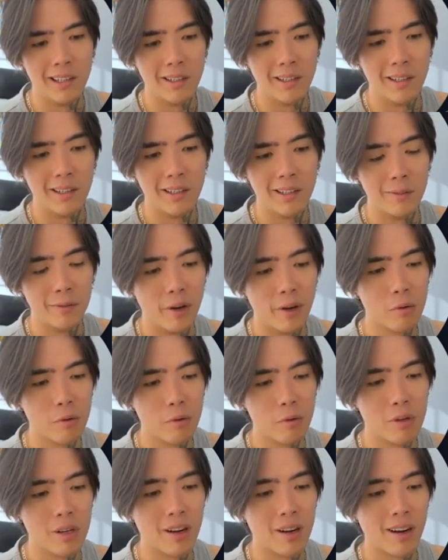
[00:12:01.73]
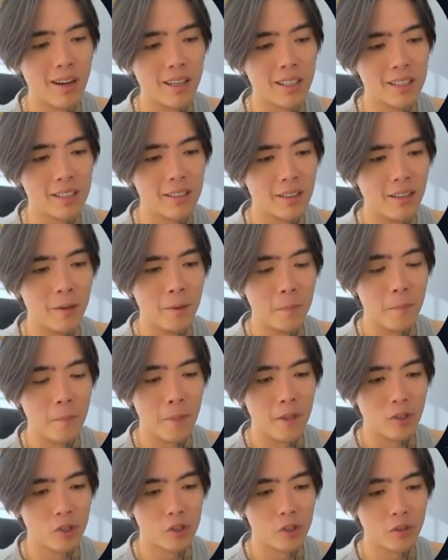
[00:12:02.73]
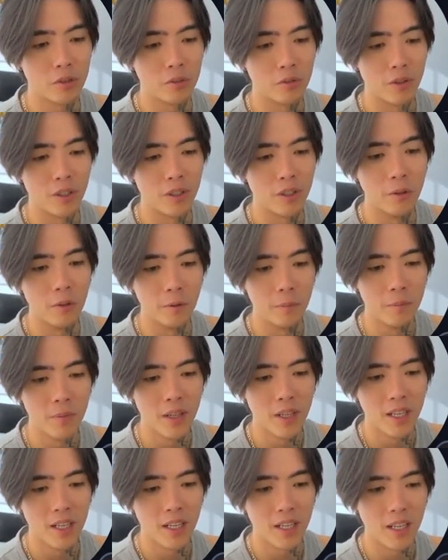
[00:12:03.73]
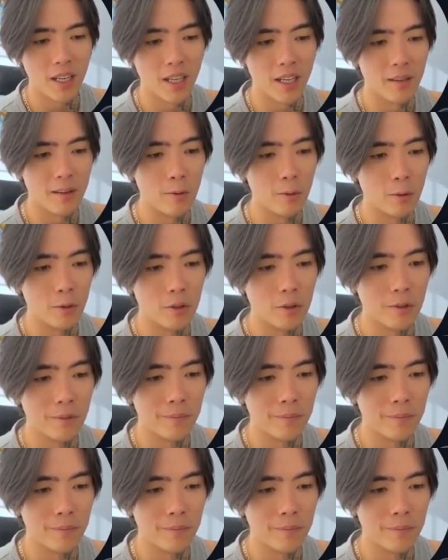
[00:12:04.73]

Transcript: Very like short video, and look,